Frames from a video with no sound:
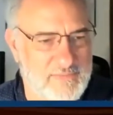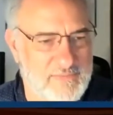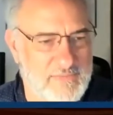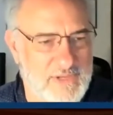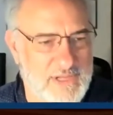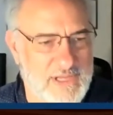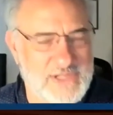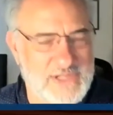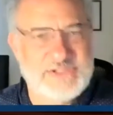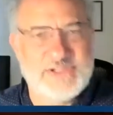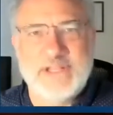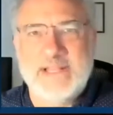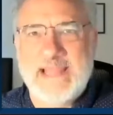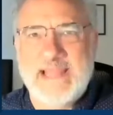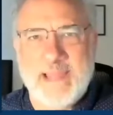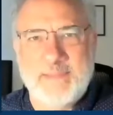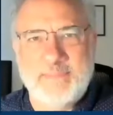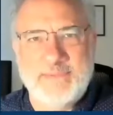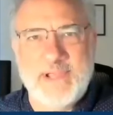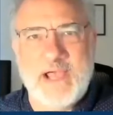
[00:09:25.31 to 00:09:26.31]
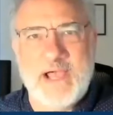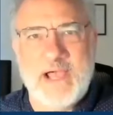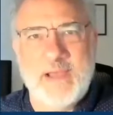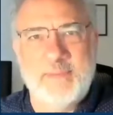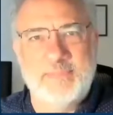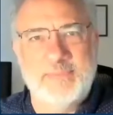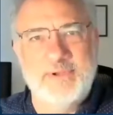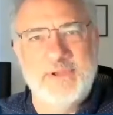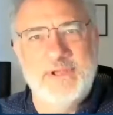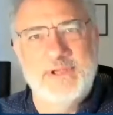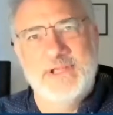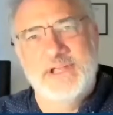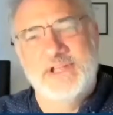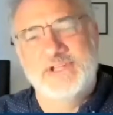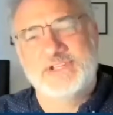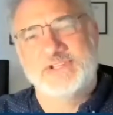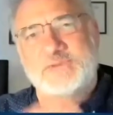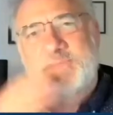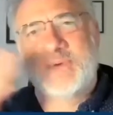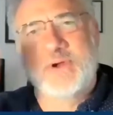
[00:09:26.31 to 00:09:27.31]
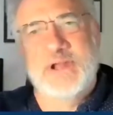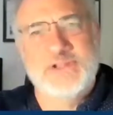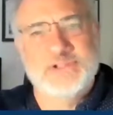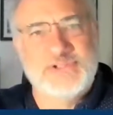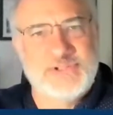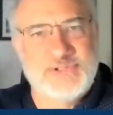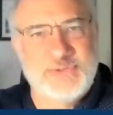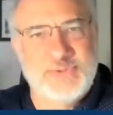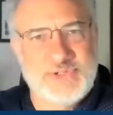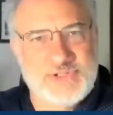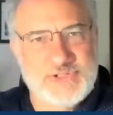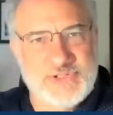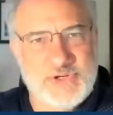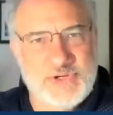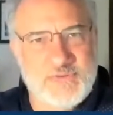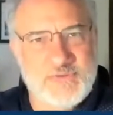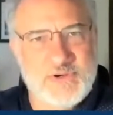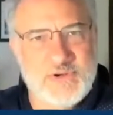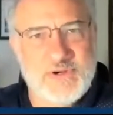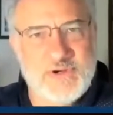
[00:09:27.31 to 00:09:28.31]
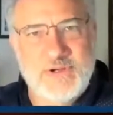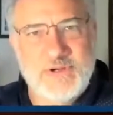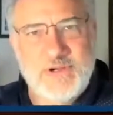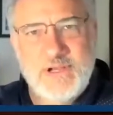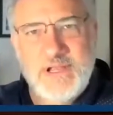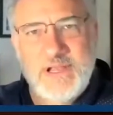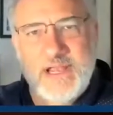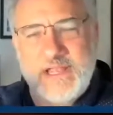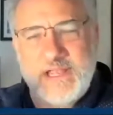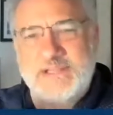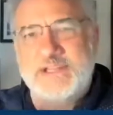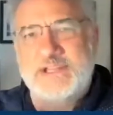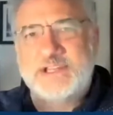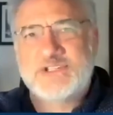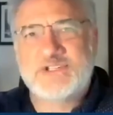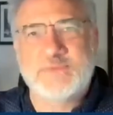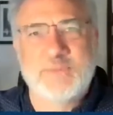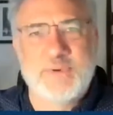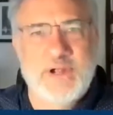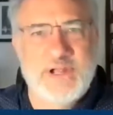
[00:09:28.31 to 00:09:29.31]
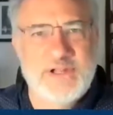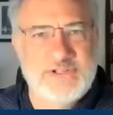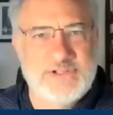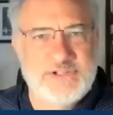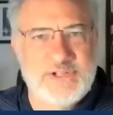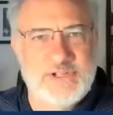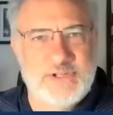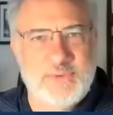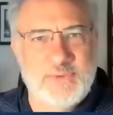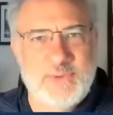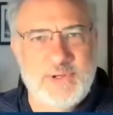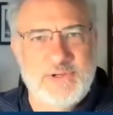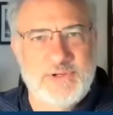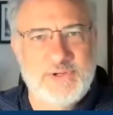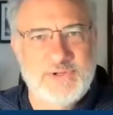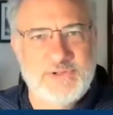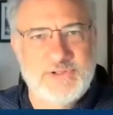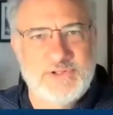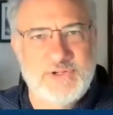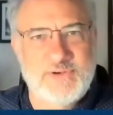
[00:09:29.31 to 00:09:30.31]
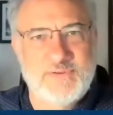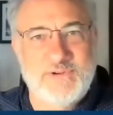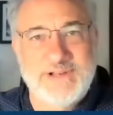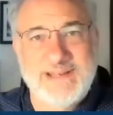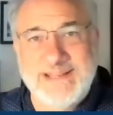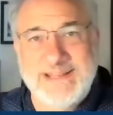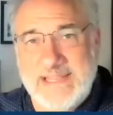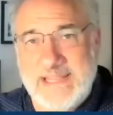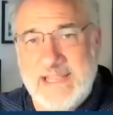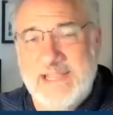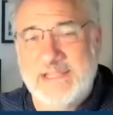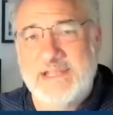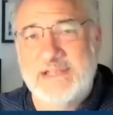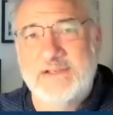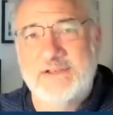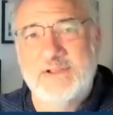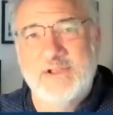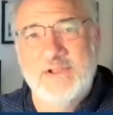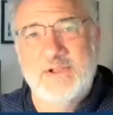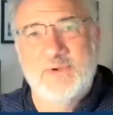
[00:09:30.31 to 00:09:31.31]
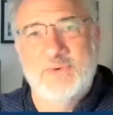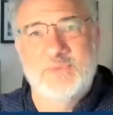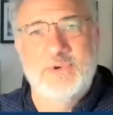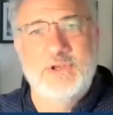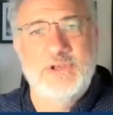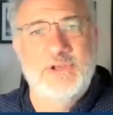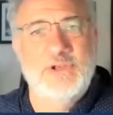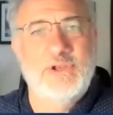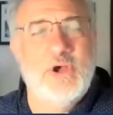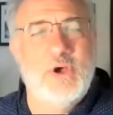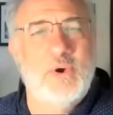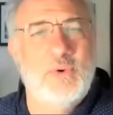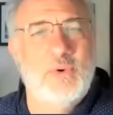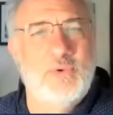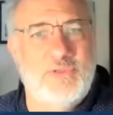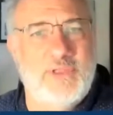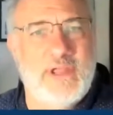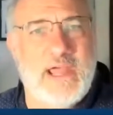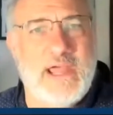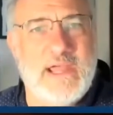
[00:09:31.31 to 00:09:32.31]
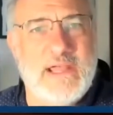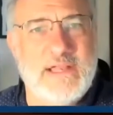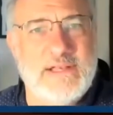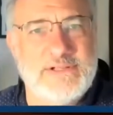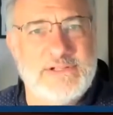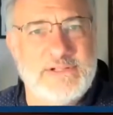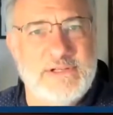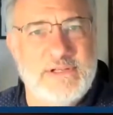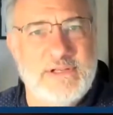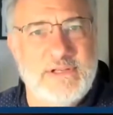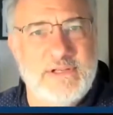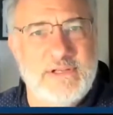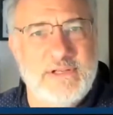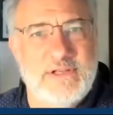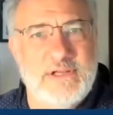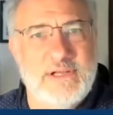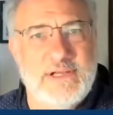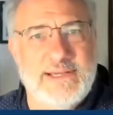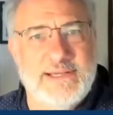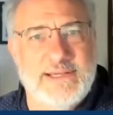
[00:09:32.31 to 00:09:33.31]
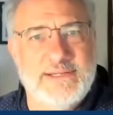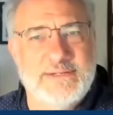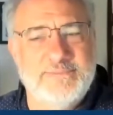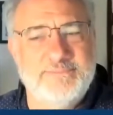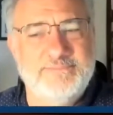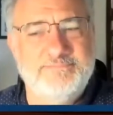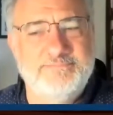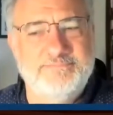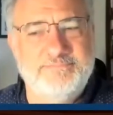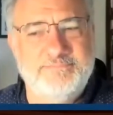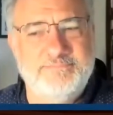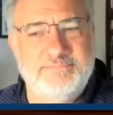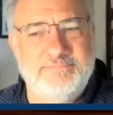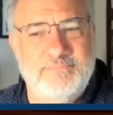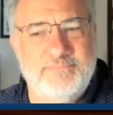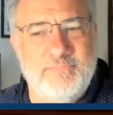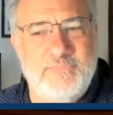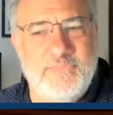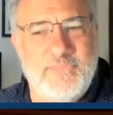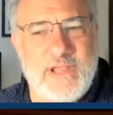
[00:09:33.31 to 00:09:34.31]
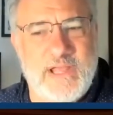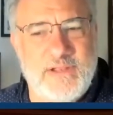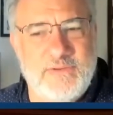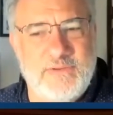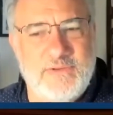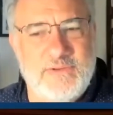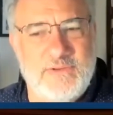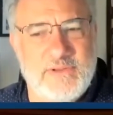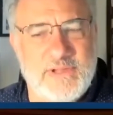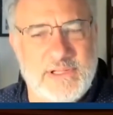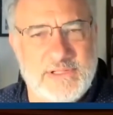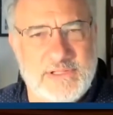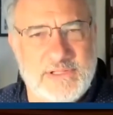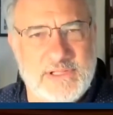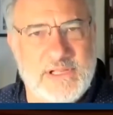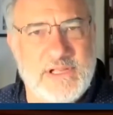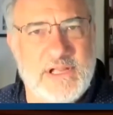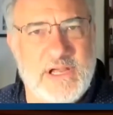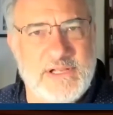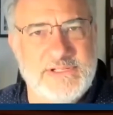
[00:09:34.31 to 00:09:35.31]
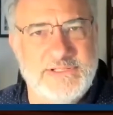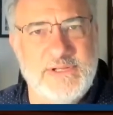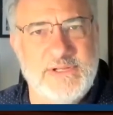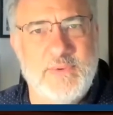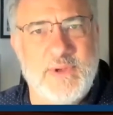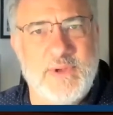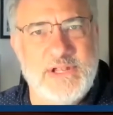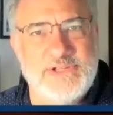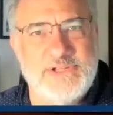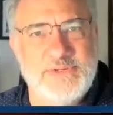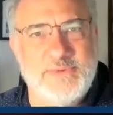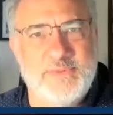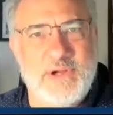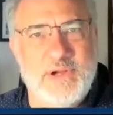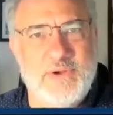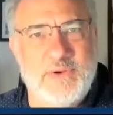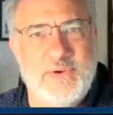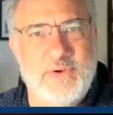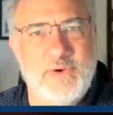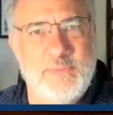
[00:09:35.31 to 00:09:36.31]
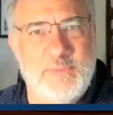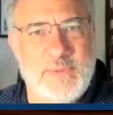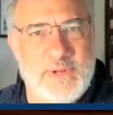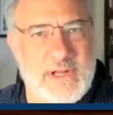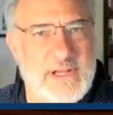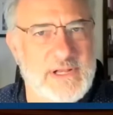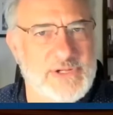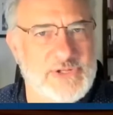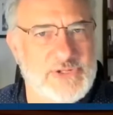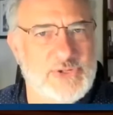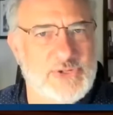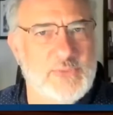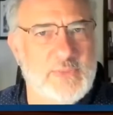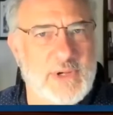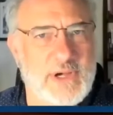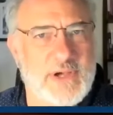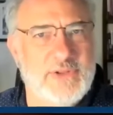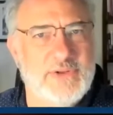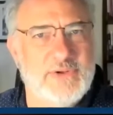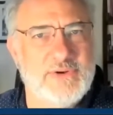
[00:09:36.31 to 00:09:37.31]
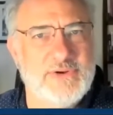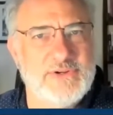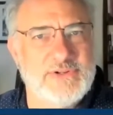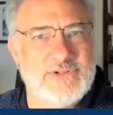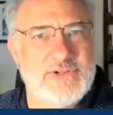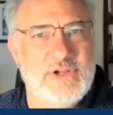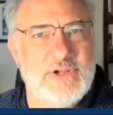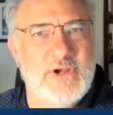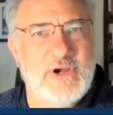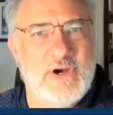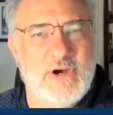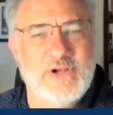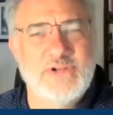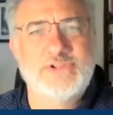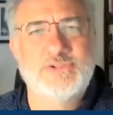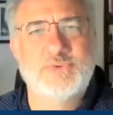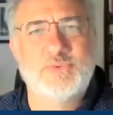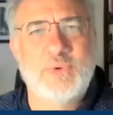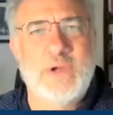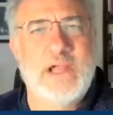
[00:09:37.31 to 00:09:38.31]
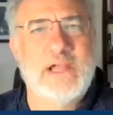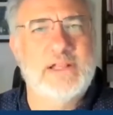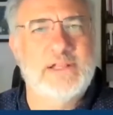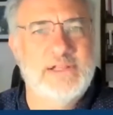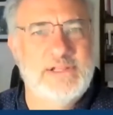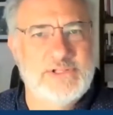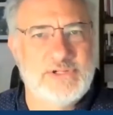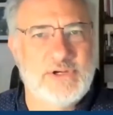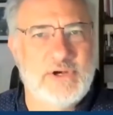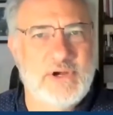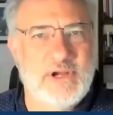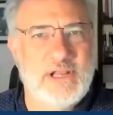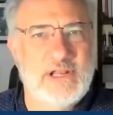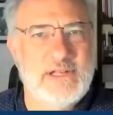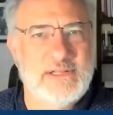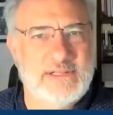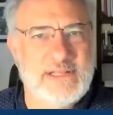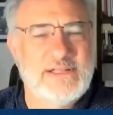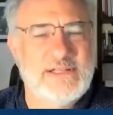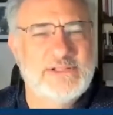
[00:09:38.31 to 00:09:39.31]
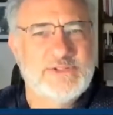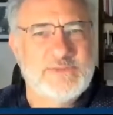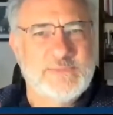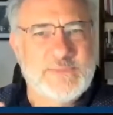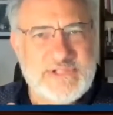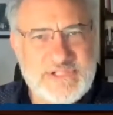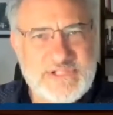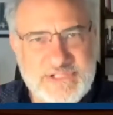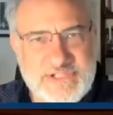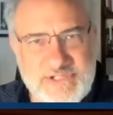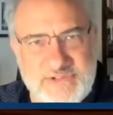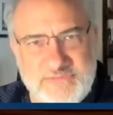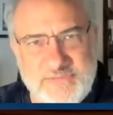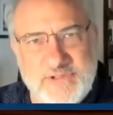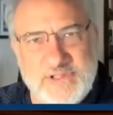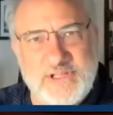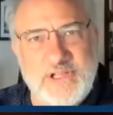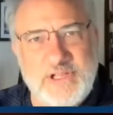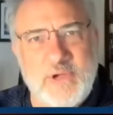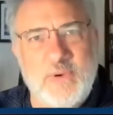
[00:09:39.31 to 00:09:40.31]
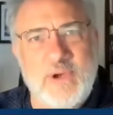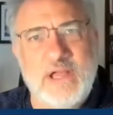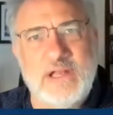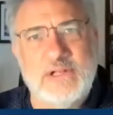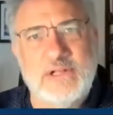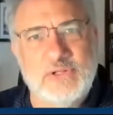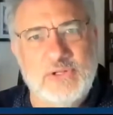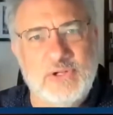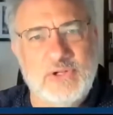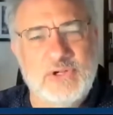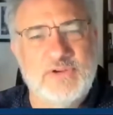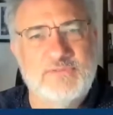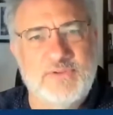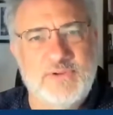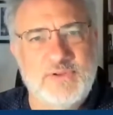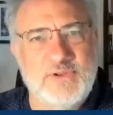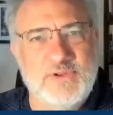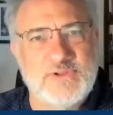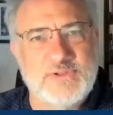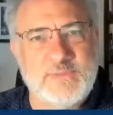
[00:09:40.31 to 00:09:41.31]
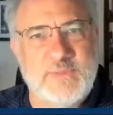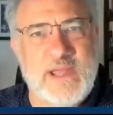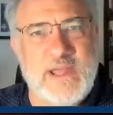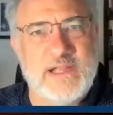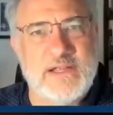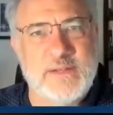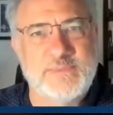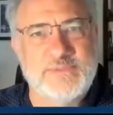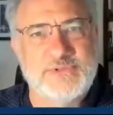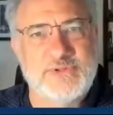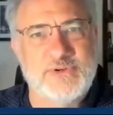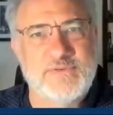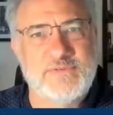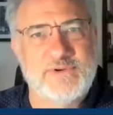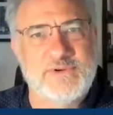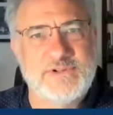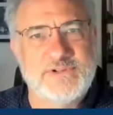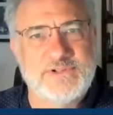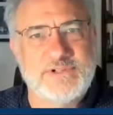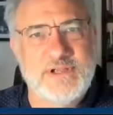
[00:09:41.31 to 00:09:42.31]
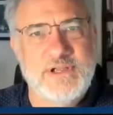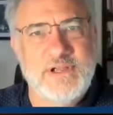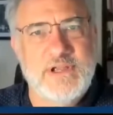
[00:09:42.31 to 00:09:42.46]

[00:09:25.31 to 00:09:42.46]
hits a laptop, it spreads to a server, and then it spreads to the Windows server. And again, we know that um, that like the Conti ransomware group, and I assume others are directly targeting. They specifically go out and look for those backup servers,